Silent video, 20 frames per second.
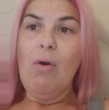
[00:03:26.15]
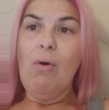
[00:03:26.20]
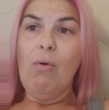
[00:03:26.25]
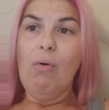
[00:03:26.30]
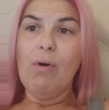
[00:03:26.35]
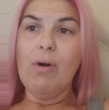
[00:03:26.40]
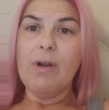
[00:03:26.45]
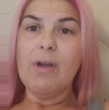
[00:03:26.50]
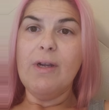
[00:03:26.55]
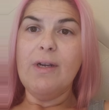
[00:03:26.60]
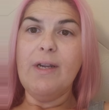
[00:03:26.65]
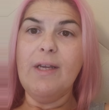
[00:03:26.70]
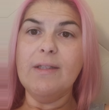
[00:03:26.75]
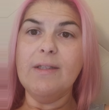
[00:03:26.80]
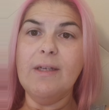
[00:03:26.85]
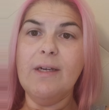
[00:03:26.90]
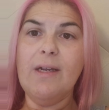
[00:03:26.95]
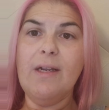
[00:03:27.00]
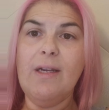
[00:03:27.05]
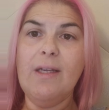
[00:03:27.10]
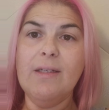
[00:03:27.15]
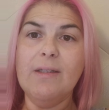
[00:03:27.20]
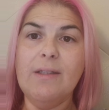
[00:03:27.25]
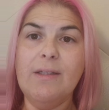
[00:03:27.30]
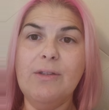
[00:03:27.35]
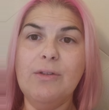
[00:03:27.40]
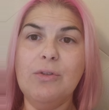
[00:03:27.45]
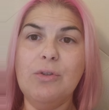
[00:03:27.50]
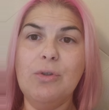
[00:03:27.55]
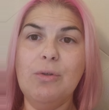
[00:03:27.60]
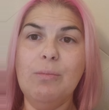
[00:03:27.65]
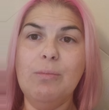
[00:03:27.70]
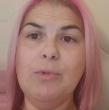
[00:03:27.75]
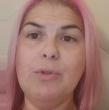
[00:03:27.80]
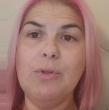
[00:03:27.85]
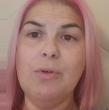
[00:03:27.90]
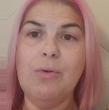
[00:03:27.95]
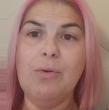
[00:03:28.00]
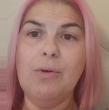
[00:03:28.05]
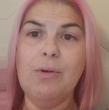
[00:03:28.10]
or connect the collecting tube
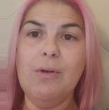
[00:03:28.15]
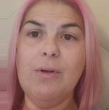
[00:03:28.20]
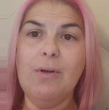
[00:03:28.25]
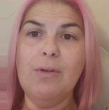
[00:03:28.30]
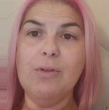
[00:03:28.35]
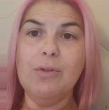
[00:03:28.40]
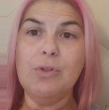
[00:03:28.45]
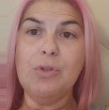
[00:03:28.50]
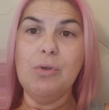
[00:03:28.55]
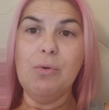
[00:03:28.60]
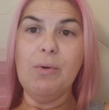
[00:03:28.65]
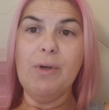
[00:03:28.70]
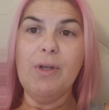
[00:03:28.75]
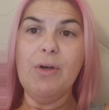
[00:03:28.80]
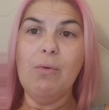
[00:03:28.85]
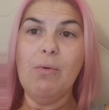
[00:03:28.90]
to it